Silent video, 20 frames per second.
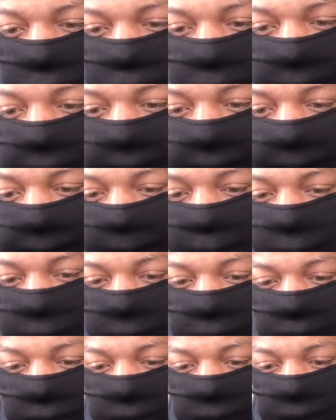my
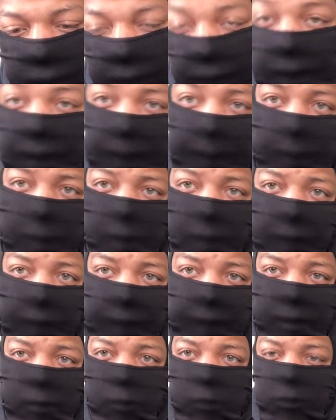hybrid. Let me know,
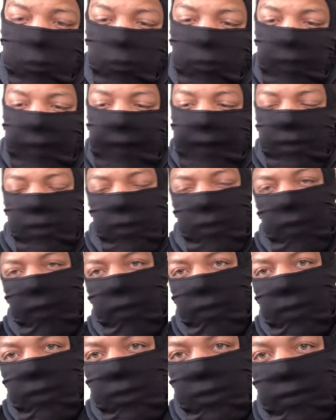guys, what you think I should
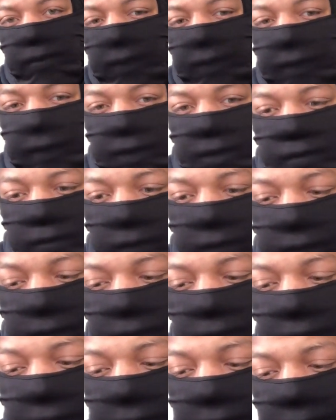call this in my next
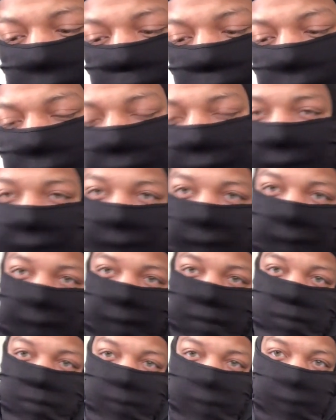video. But I got
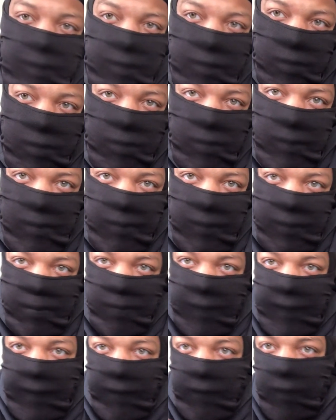names for my other two. I'm gonna be
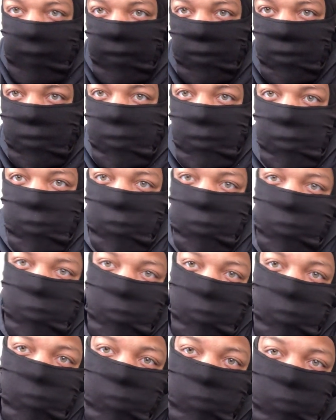making videos on those
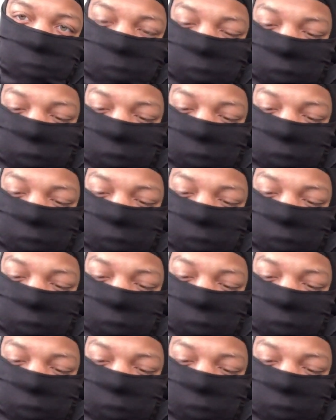soon,